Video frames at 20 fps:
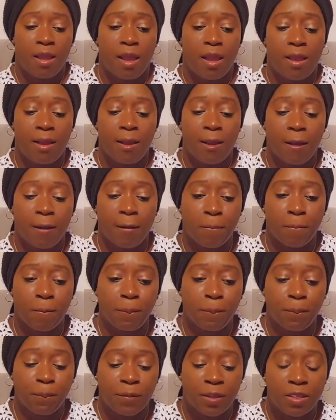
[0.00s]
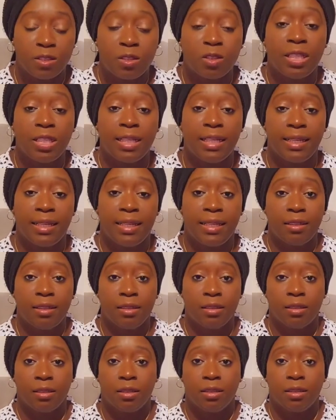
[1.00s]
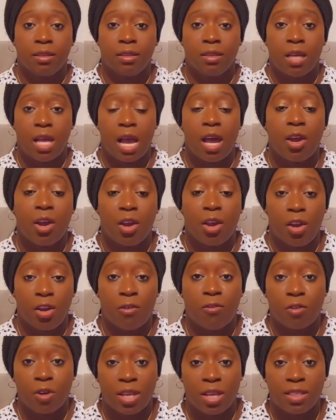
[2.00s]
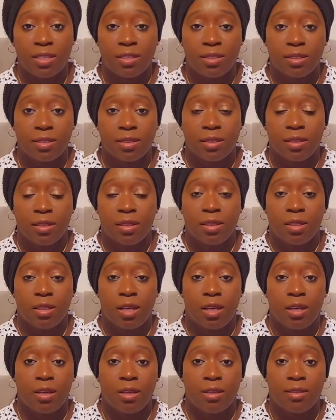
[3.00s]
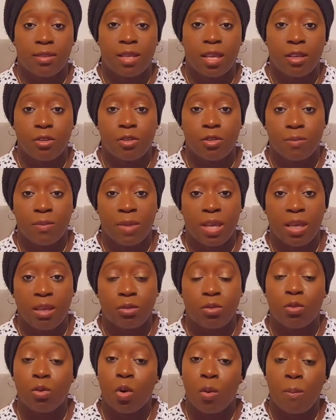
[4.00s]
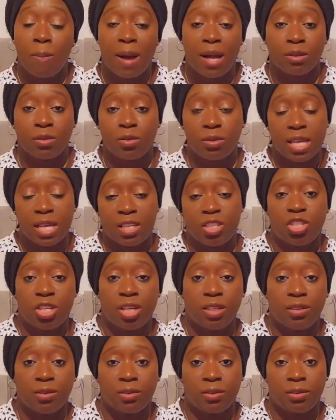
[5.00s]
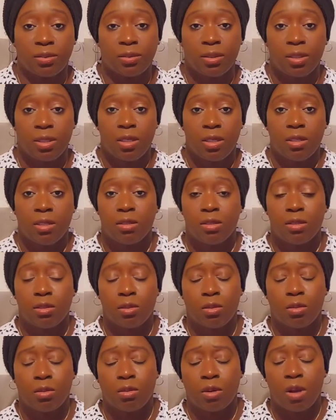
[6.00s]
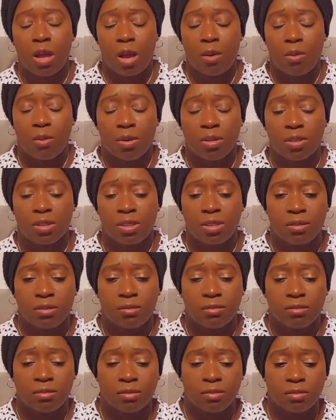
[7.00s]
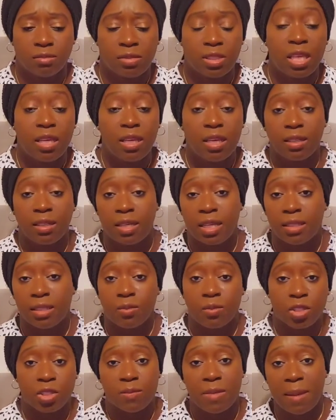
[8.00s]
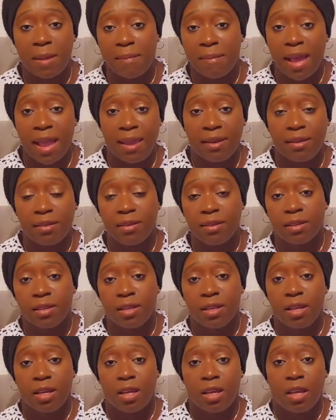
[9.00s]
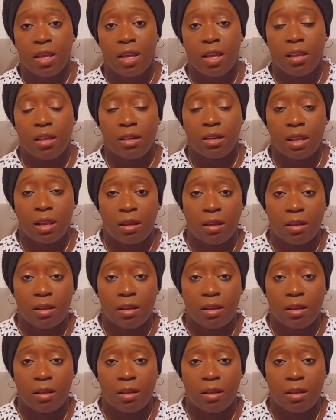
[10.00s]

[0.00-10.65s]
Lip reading: Suddenly I heard a voice saying to me to go back to that channel. So I was thinking that it was my mind. And